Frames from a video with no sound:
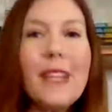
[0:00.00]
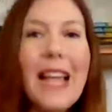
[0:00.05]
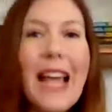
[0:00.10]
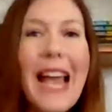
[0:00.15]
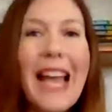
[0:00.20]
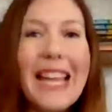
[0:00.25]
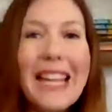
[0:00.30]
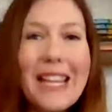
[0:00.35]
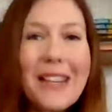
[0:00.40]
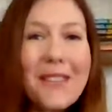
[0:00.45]

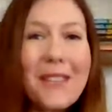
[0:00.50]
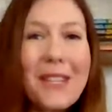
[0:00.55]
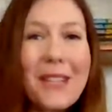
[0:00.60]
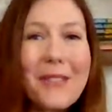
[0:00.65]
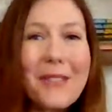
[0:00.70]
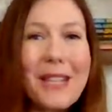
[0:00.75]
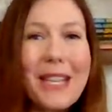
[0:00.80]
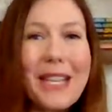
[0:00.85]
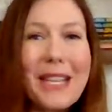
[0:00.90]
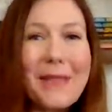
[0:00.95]
Hey
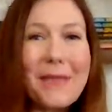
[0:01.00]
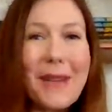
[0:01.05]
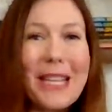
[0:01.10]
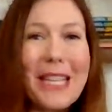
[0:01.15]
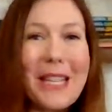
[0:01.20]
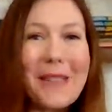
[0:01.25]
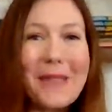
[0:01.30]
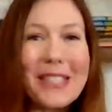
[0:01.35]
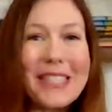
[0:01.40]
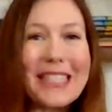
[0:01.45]
everyone, my
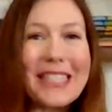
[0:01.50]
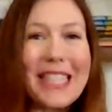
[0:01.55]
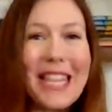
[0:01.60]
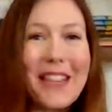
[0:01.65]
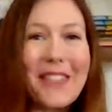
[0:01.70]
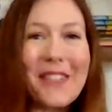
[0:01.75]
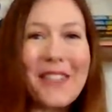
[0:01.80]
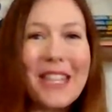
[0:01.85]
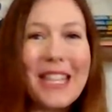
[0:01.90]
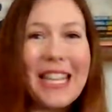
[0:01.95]
name is
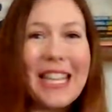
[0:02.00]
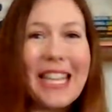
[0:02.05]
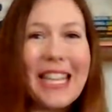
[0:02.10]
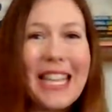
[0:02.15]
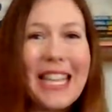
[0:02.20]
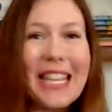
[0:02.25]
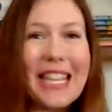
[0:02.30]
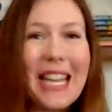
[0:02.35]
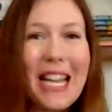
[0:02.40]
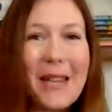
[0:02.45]
Stephanie
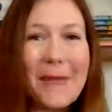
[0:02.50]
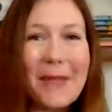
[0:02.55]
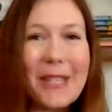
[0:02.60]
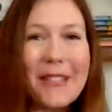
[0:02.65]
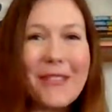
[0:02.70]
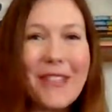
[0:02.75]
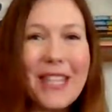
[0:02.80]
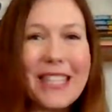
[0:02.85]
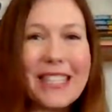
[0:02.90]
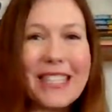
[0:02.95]
and I'm an
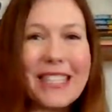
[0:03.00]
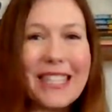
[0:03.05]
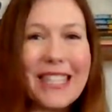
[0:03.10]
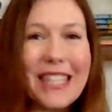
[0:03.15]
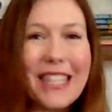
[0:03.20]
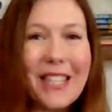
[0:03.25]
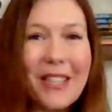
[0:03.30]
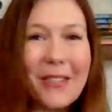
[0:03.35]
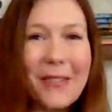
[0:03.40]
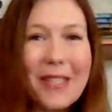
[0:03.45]
advanced
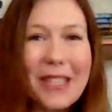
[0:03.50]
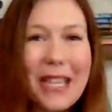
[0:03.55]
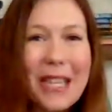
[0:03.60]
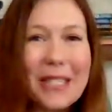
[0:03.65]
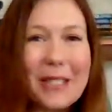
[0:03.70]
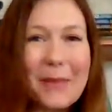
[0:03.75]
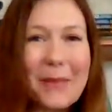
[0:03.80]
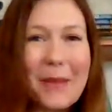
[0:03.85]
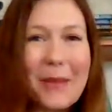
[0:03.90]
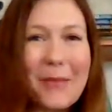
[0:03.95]
leader with
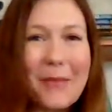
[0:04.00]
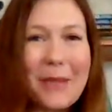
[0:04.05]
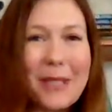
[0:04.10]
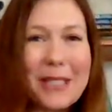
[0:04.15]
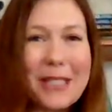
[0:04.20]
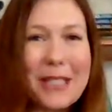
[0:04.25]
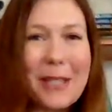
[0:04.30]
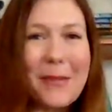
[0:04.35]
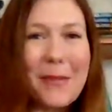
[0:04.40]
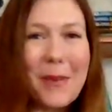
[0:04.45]
Usborne
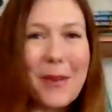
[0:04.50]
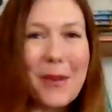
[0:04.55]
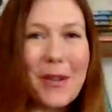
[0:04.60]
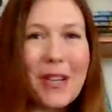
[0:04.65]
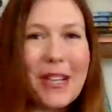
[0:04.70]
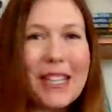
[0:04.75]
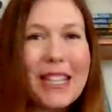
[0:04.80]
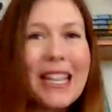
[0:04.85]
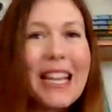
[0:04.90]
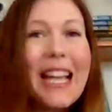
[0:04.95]
Books and
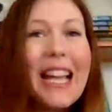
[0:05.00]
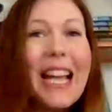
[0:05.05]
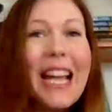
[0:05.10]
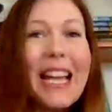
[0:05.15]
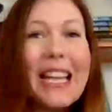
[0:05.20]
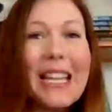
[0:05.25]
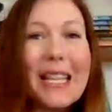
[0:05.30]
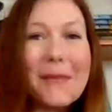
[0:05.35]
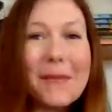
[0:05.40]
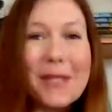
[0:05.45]
More,
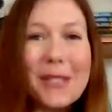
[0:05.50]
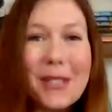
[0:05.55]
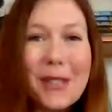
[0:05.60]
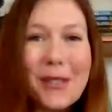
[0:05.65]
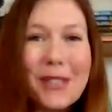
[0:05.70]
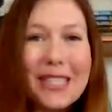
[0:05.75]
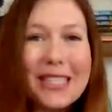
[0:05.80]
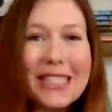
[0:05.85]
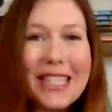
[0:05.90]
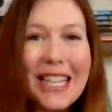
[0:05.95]
and I'm so
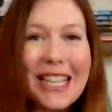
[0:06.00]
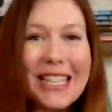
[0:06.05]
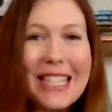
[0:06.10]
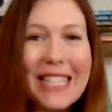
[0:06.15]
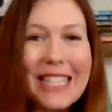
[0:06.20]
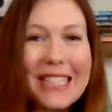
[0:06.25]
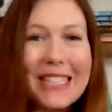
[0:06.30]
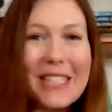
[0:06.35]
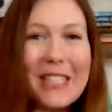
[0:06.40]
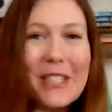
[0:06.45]

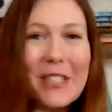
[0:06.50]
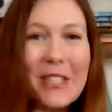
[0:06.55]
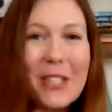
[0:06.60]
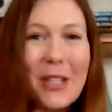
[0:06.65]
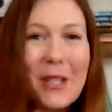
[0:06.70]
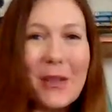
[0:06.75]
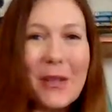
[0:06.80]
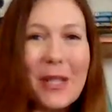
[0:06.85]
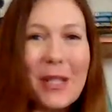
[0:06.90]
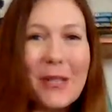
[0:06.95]
excited to
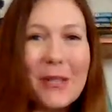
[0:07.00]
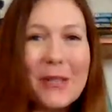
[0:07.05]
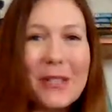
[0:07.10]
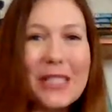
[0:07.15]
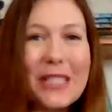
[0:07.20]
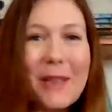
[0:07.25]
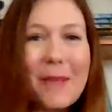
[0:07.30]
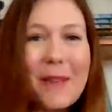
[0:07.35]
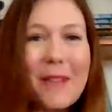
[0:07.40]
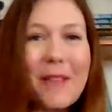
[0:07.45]
show you
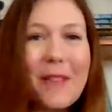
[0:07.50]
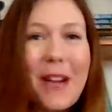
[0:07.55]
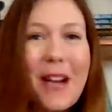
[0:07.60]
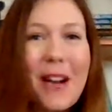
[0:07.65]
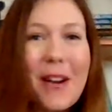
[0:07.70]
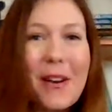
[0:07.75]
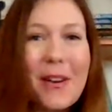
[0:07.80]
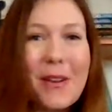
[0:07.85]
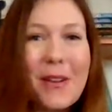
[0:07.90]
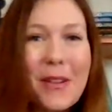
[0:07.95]
some of
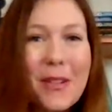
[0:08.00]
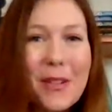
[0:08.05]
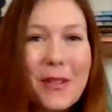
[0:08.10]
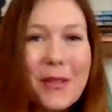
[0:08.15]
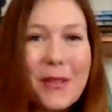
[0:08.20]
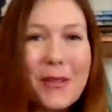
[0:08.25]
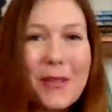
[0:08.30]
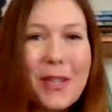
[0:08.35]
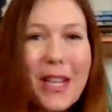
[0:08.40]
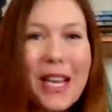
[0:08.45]
our
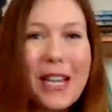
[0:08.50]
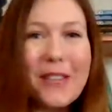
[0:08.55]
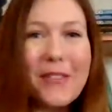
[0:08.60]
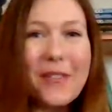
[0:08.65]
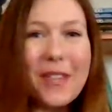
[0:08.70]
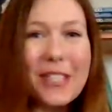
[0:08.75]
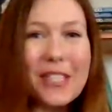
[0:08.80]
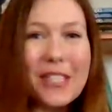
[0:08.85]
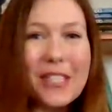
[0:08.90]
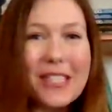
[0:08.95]
new
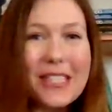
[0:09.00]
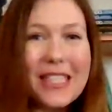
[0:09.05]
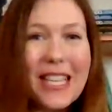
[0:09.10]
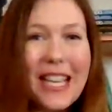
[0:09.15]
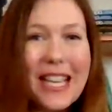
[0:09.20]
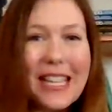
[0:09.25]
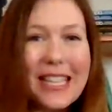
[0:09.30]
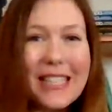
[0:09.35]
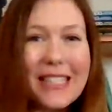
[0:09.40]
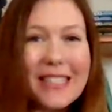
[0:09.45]
nonfiction
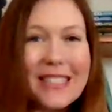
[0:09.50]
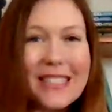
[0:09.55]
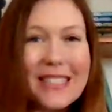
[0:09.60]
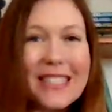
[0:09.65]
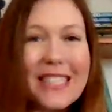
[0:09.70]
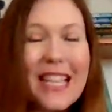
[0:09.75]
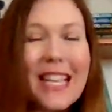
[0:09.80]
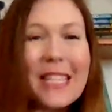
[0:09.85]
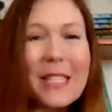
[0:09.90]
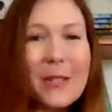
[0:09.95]

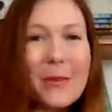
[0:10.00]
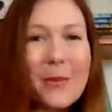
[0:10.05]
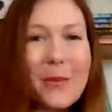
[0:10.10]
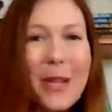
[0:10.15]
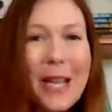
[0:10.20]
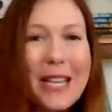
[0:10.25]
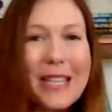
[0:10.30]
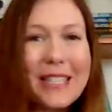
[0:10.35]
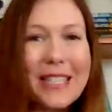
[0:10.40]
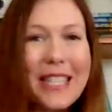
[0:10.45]
titles as
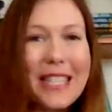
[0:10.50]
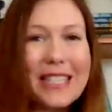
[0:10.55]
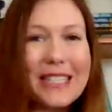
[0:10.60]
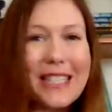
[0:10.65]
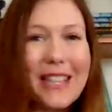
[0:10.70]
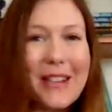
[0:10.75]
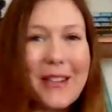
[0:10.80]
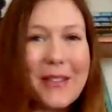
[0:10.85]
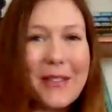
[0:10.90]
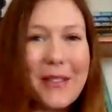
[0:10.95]
well as
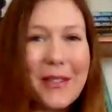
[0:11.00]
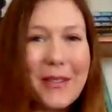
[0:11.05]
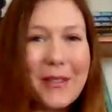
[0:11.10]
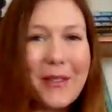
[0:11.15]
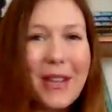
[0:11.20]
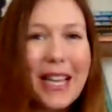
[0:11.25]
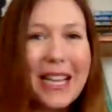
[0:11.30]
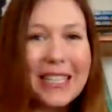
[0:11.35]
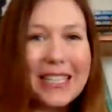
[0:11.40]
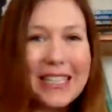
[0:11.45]
our new
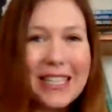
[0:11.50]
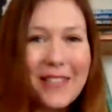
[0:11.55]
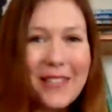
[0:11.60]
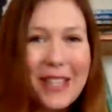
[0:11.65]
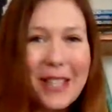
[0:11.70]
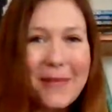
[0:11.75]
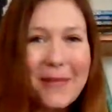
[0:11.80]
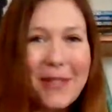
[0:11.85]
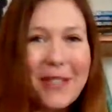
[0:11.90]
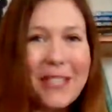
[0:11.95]

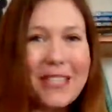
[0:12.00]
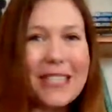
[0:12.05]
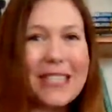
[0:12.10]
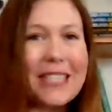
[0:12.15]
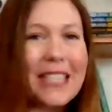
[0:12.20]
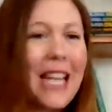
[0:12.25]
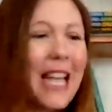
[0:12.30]
activity books.